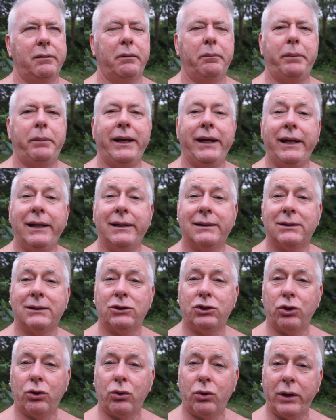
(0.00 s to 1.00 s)
Peace,
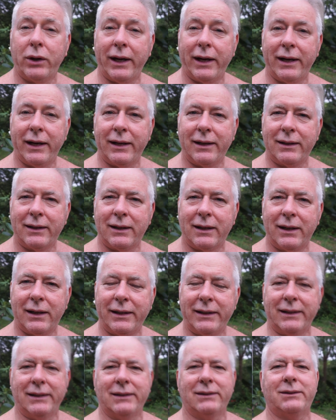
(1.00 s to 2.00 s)
joy, and
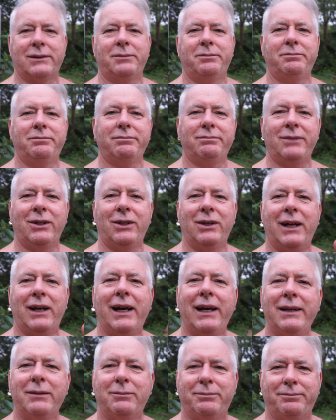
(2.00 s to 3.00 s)
kindness. Good
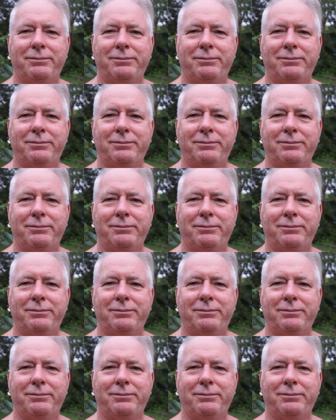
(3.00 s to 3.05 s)
night.